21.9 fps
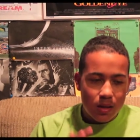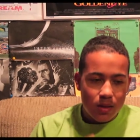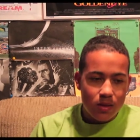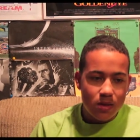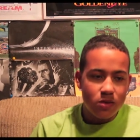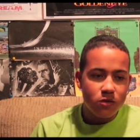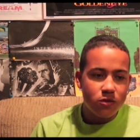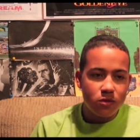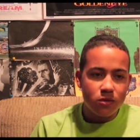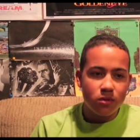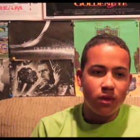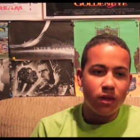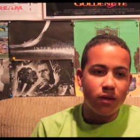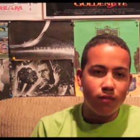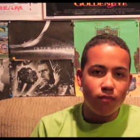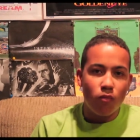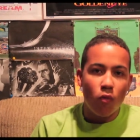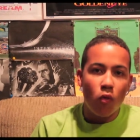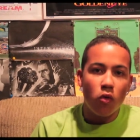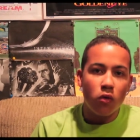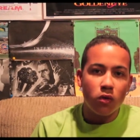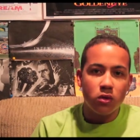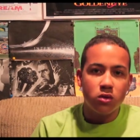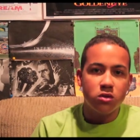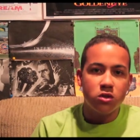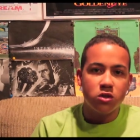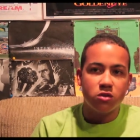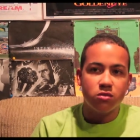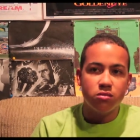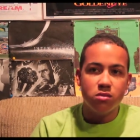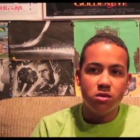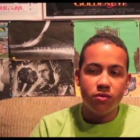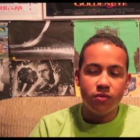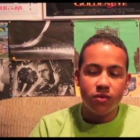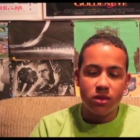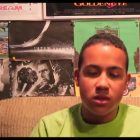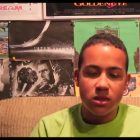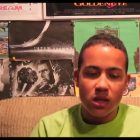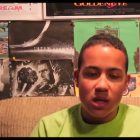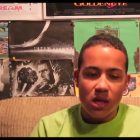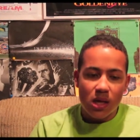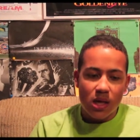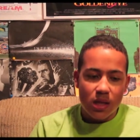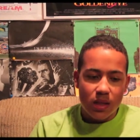These are like more than just
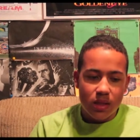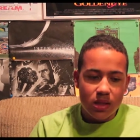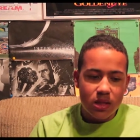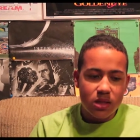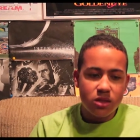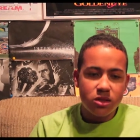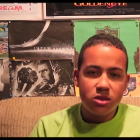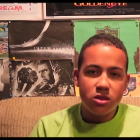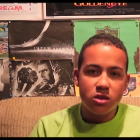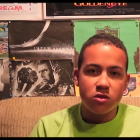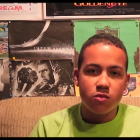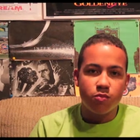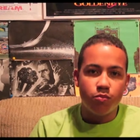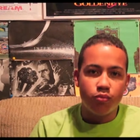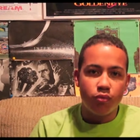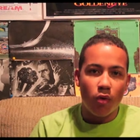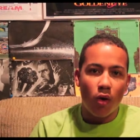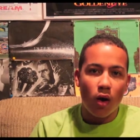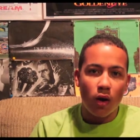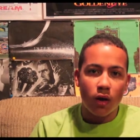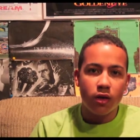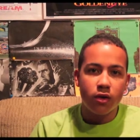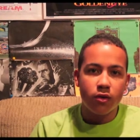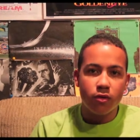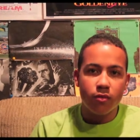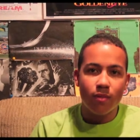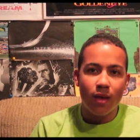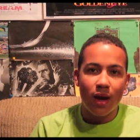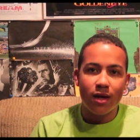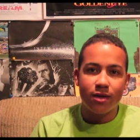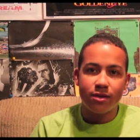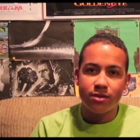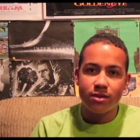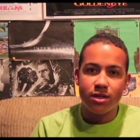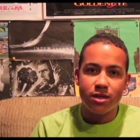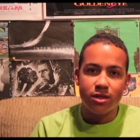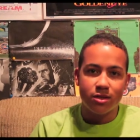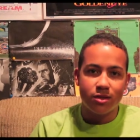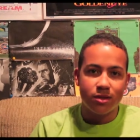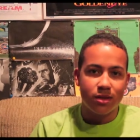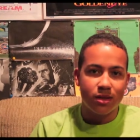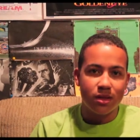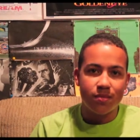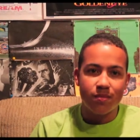movies. These just broaden your
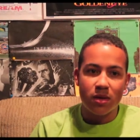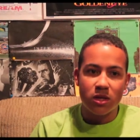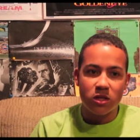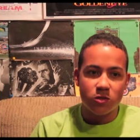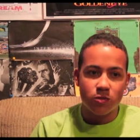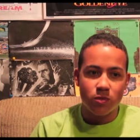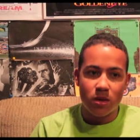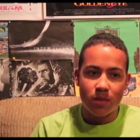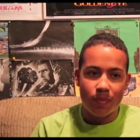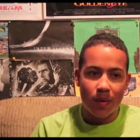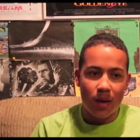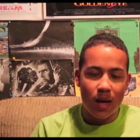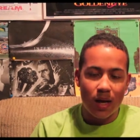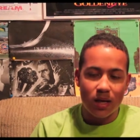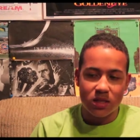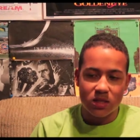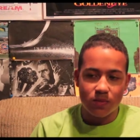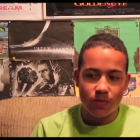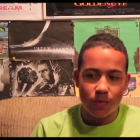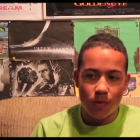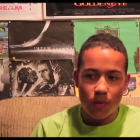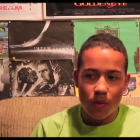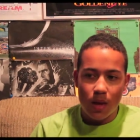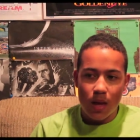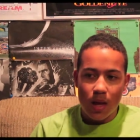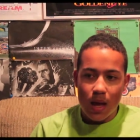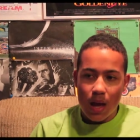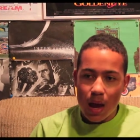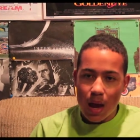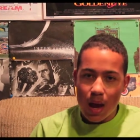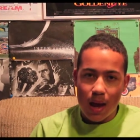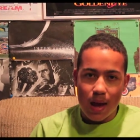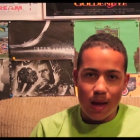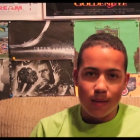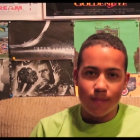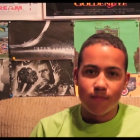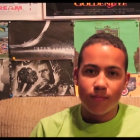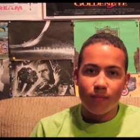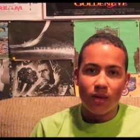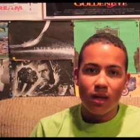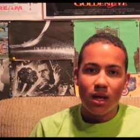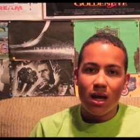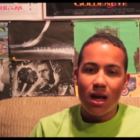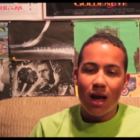imagination in the best way possible. And
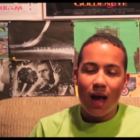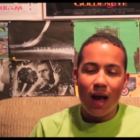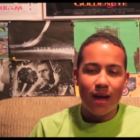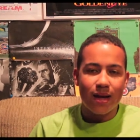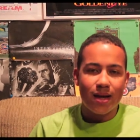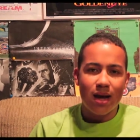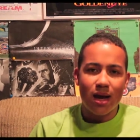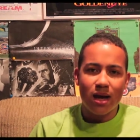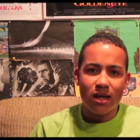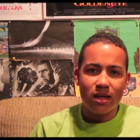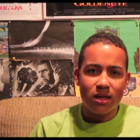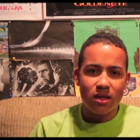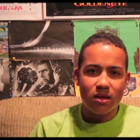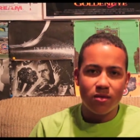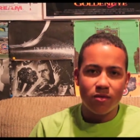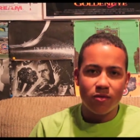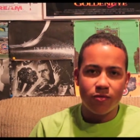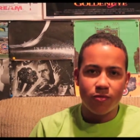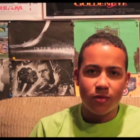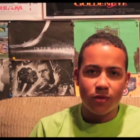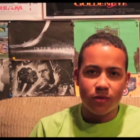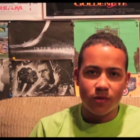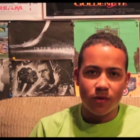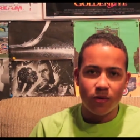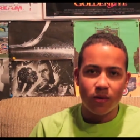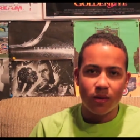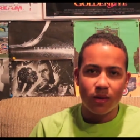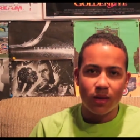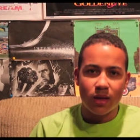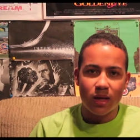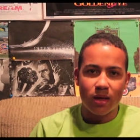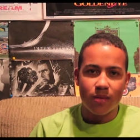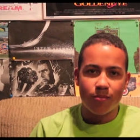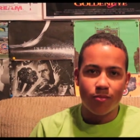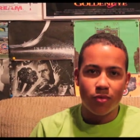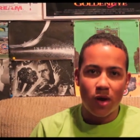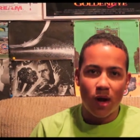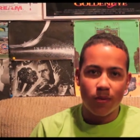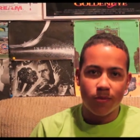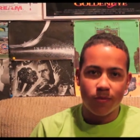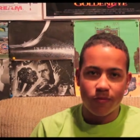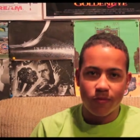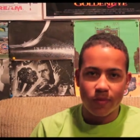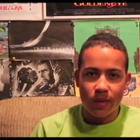I gotta give Return of the King
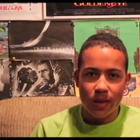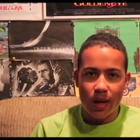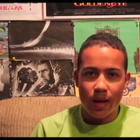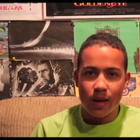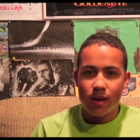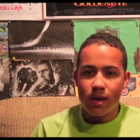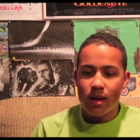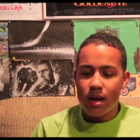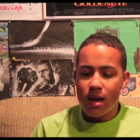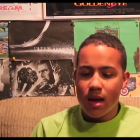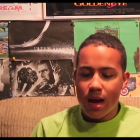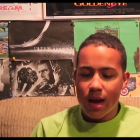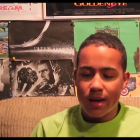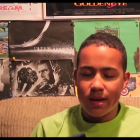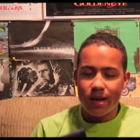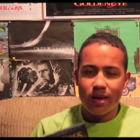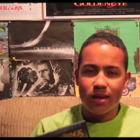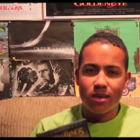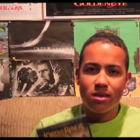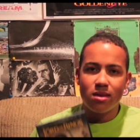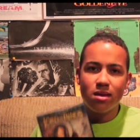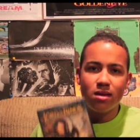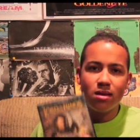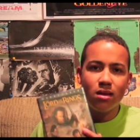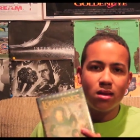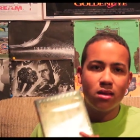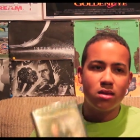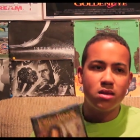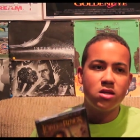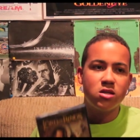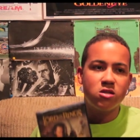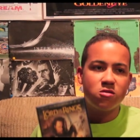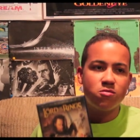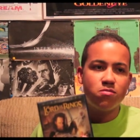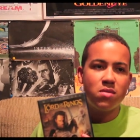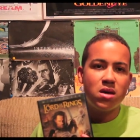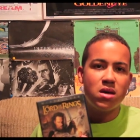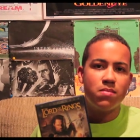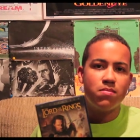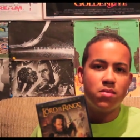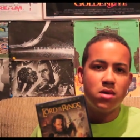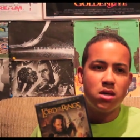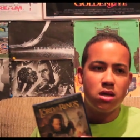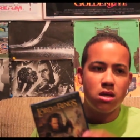props for that. And I think that this
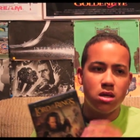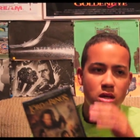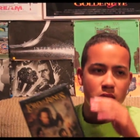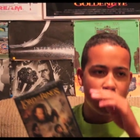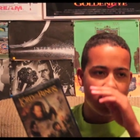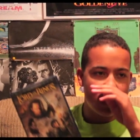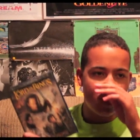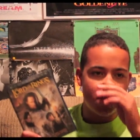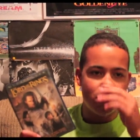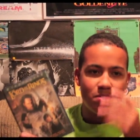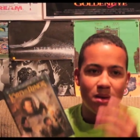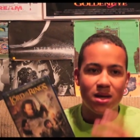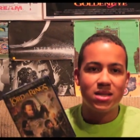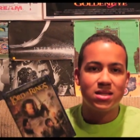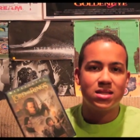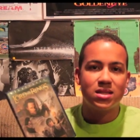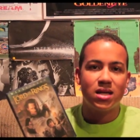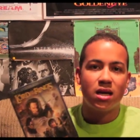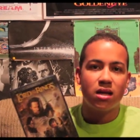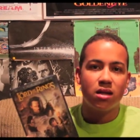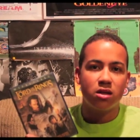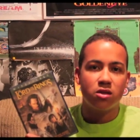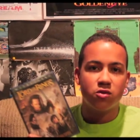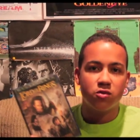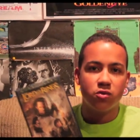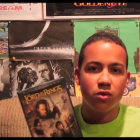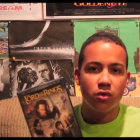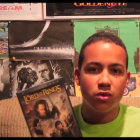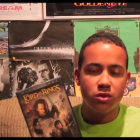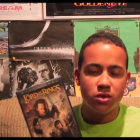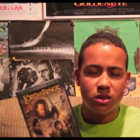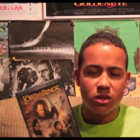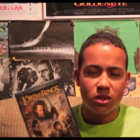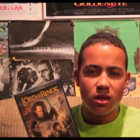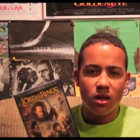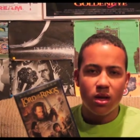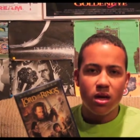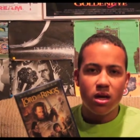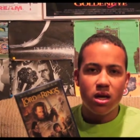may be the best out of the trilogy,